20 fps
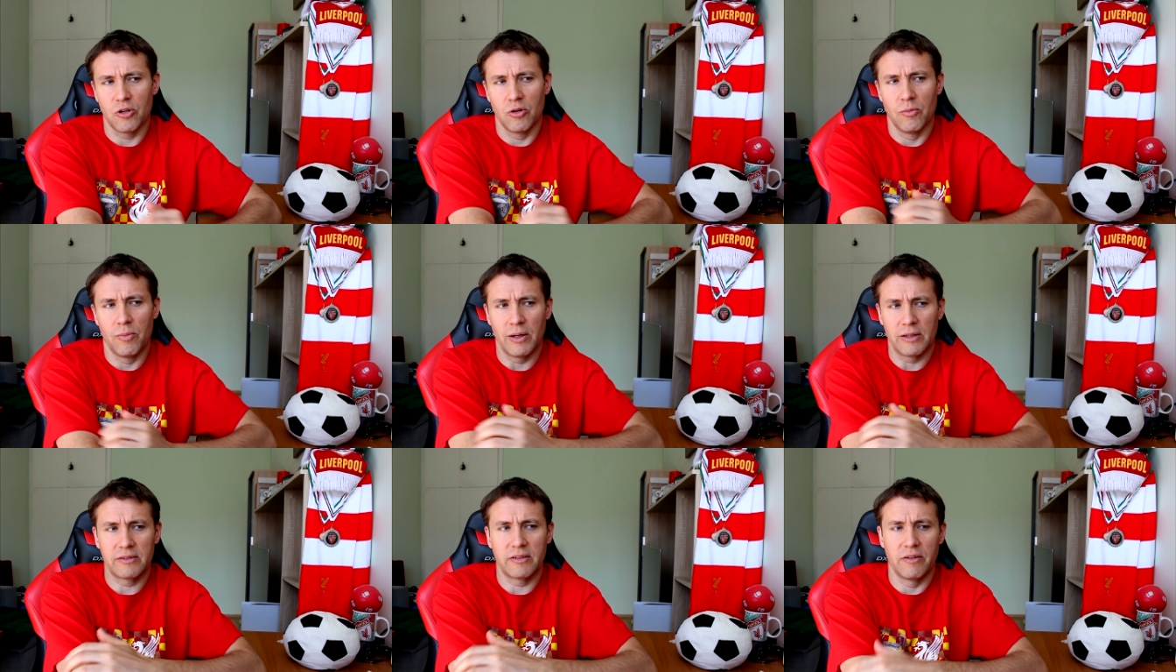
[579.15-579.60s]
all
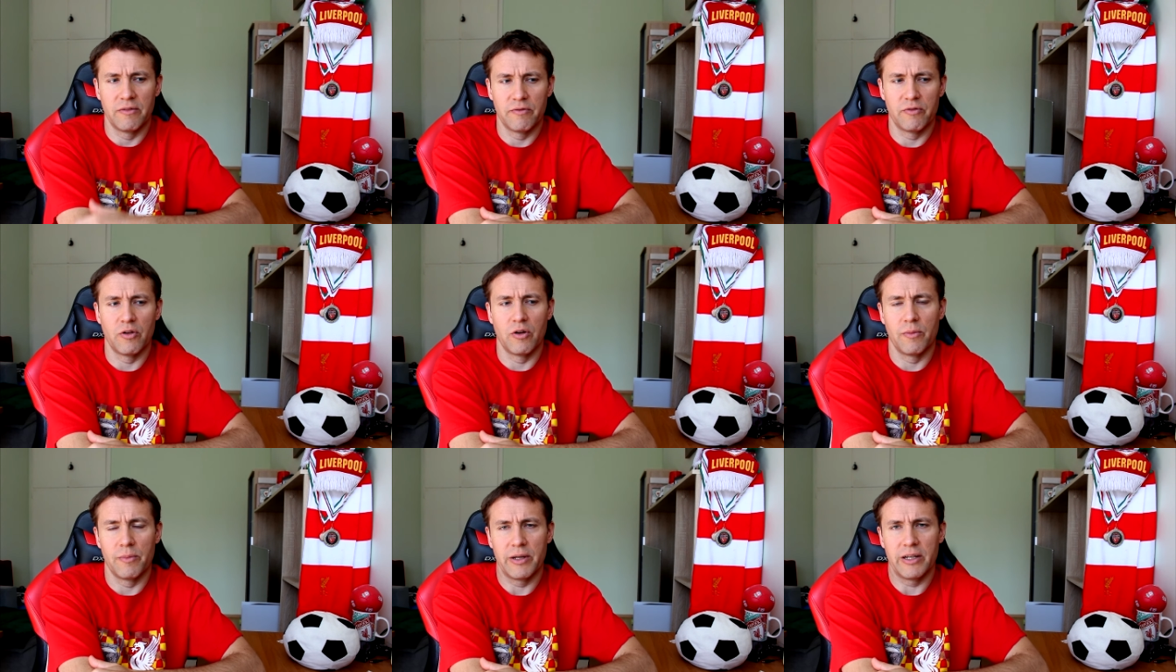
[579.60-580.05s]
but
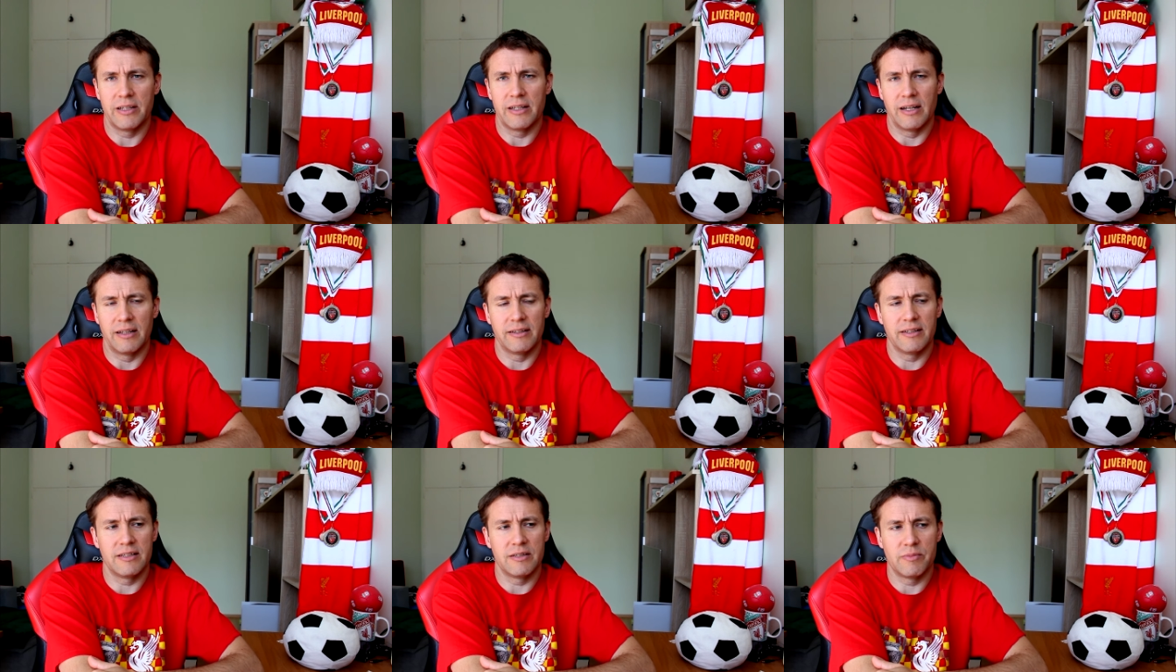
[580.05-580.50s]
confirming
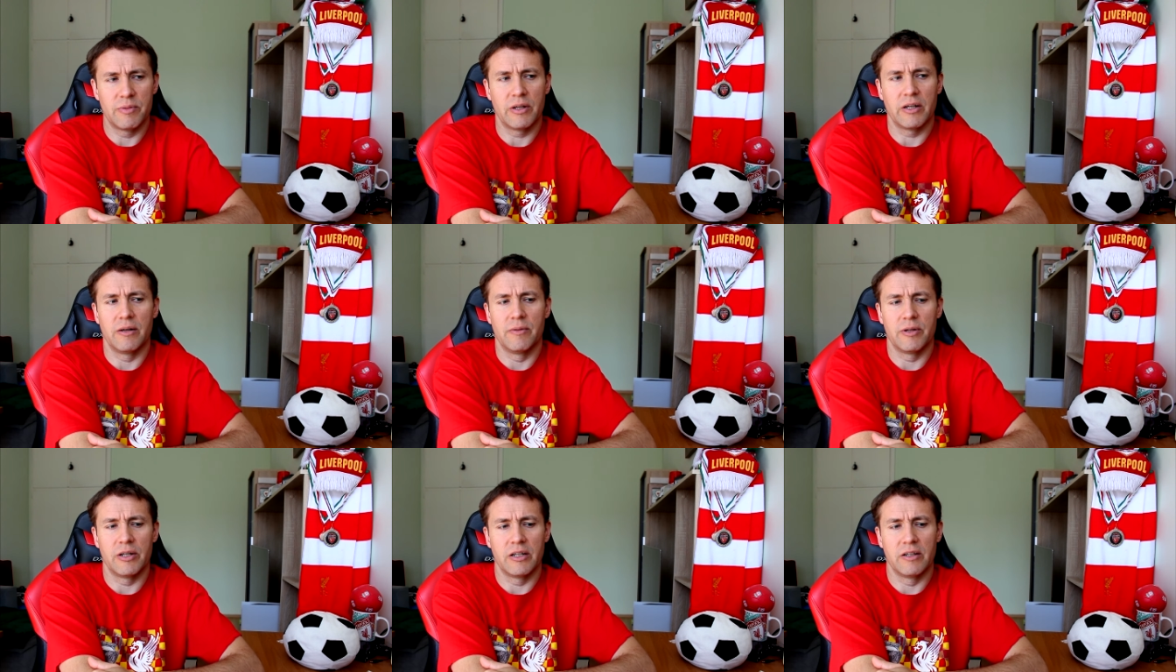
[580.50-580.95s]
that he's
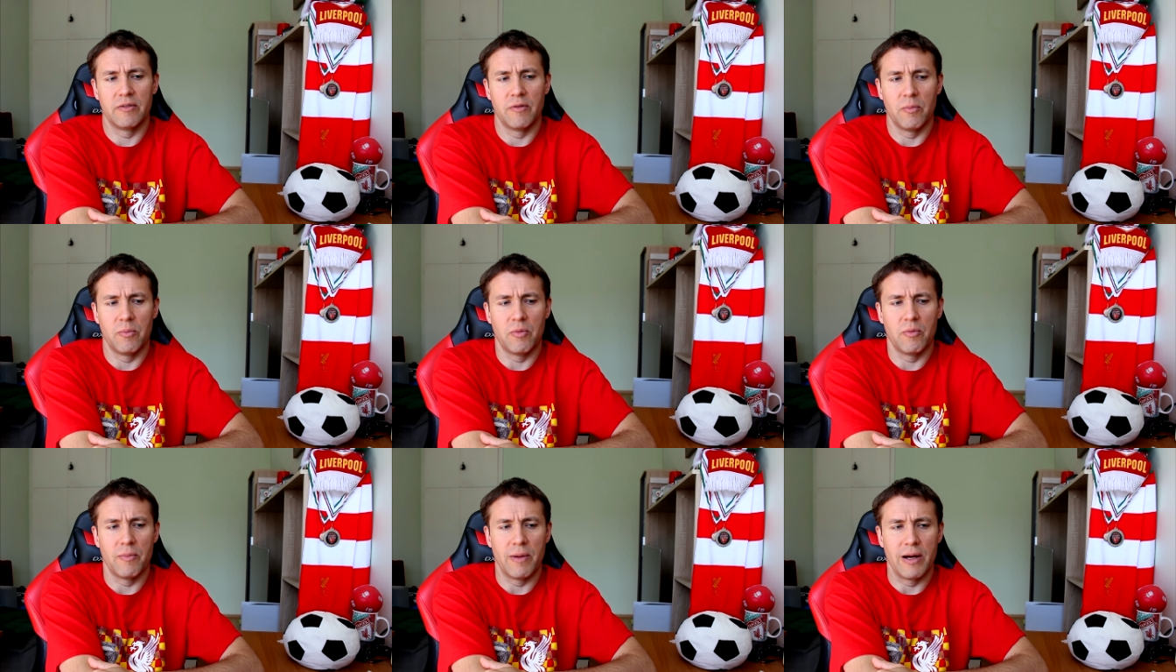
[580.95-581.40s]
becoming a Liverpool